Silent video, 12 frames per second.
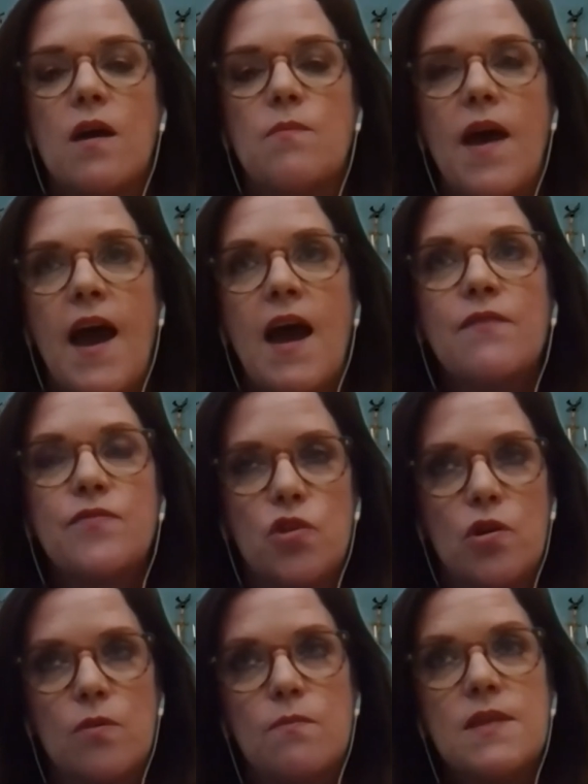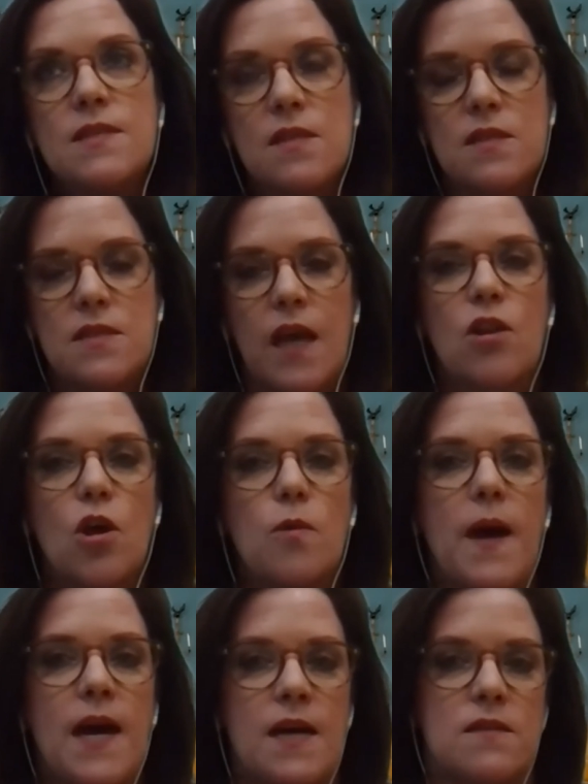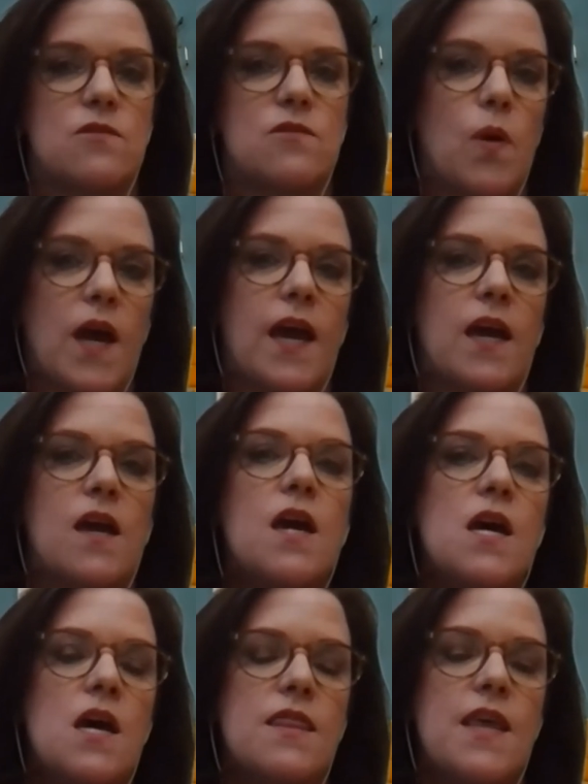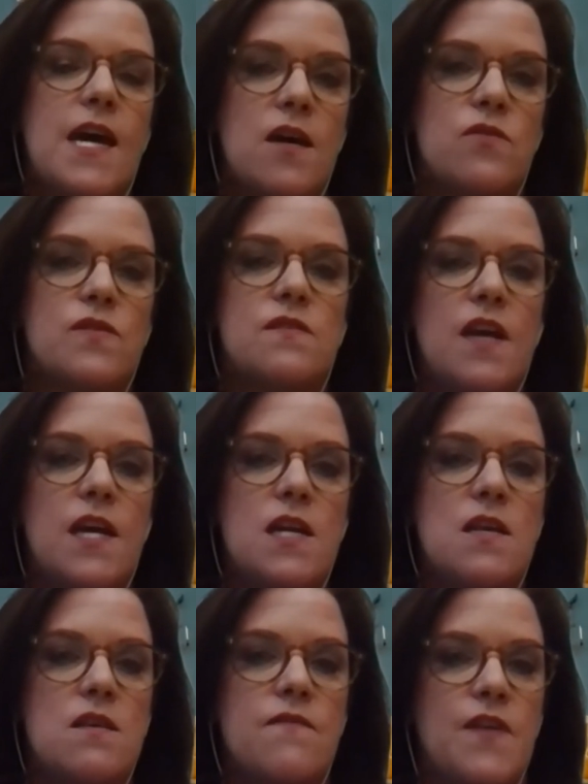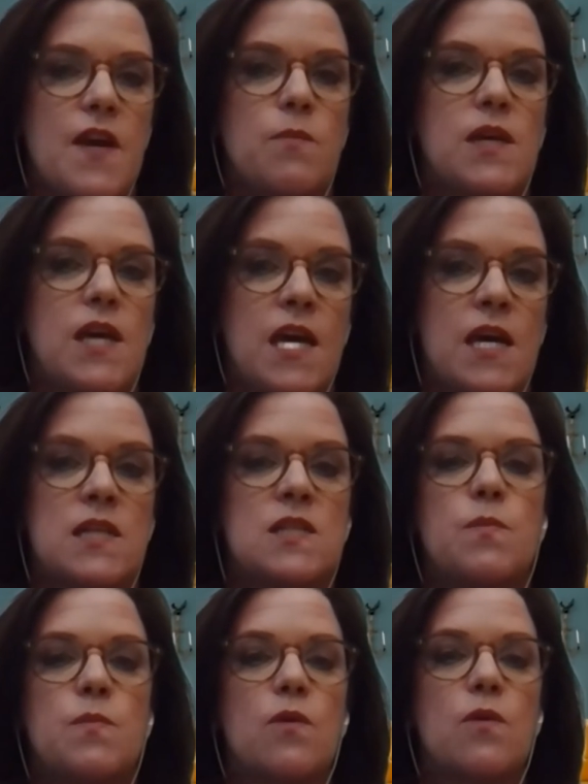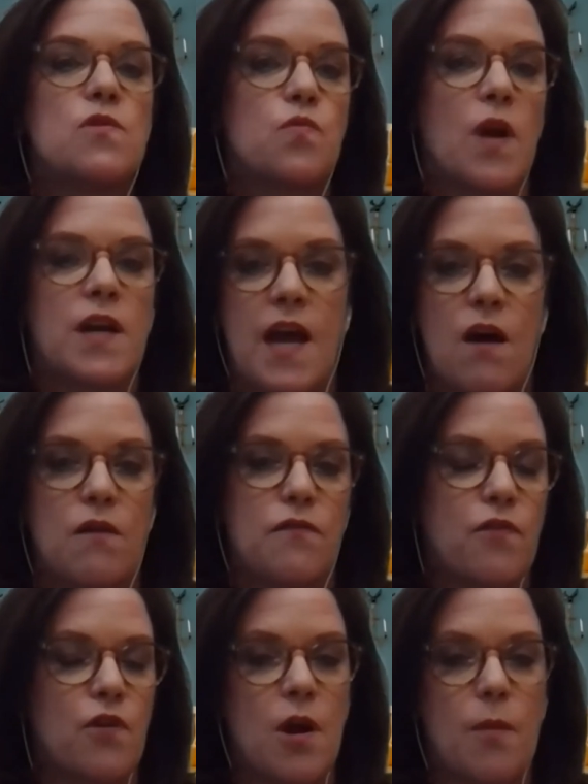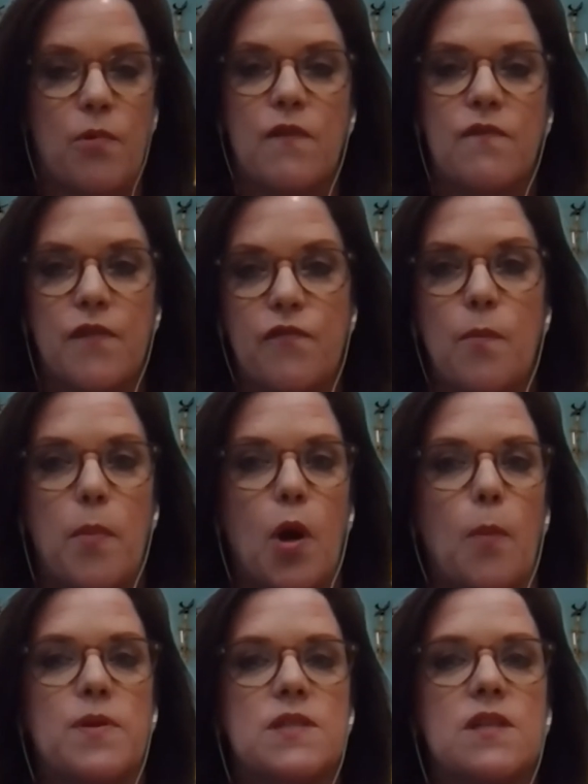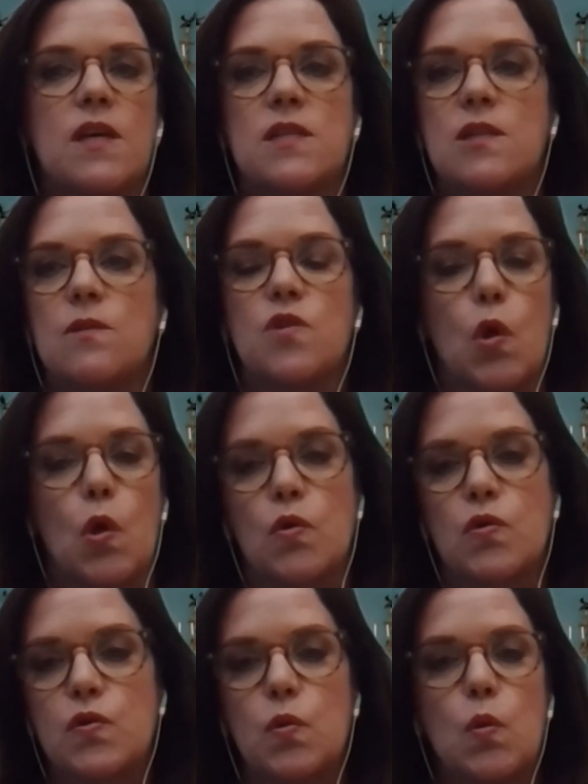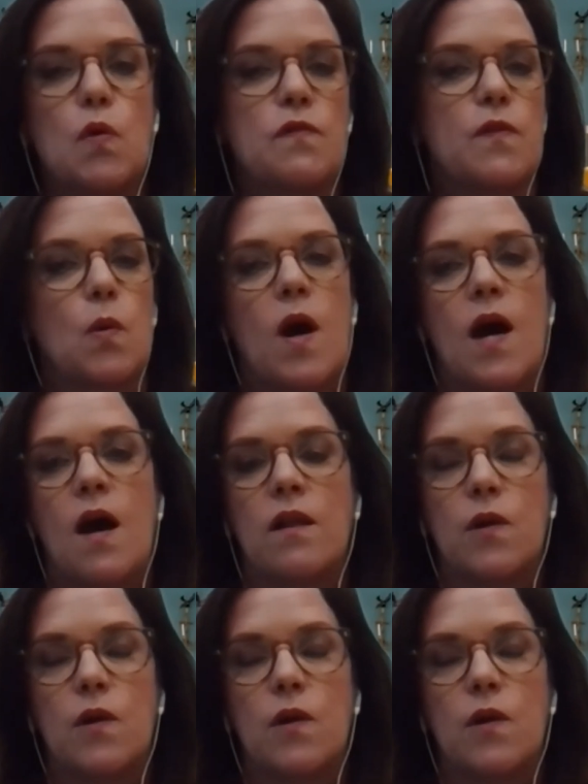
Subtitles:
After Mrs. Taylor passed away, the house stayed in the family hands, but it was rented out for a number of different purposes. It was a girls' school for a while.